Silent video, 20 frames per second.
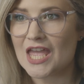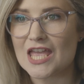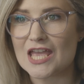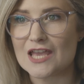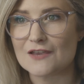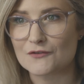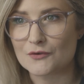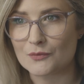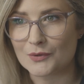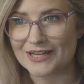
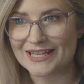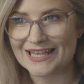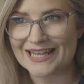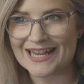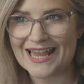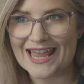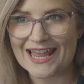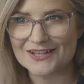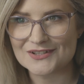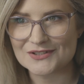If you want to get
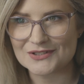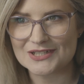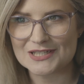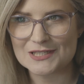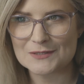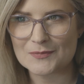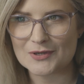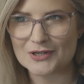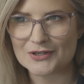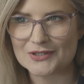a hands-on
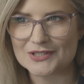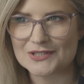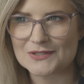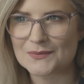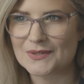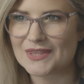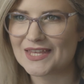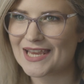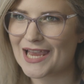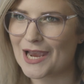experience
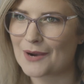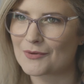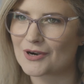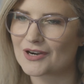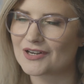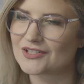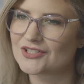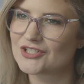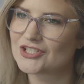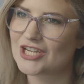with the
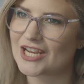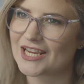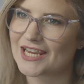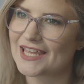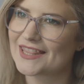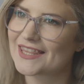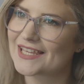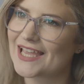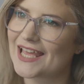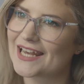camera, check
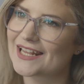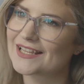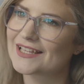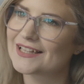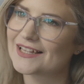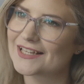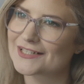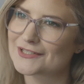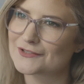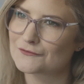out the Canon
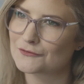Collective